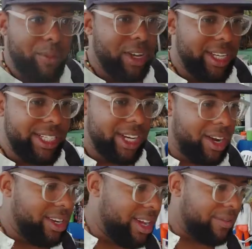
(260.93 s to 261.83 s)
I'm really
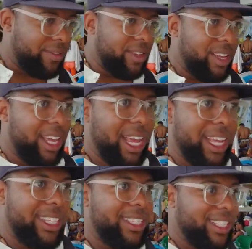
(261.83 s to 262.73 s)
certain of
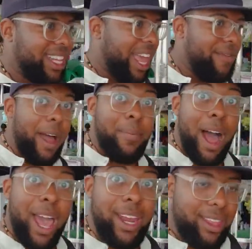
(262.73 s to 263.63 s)
is if I
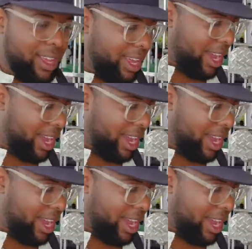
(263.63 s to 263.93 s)
buy anything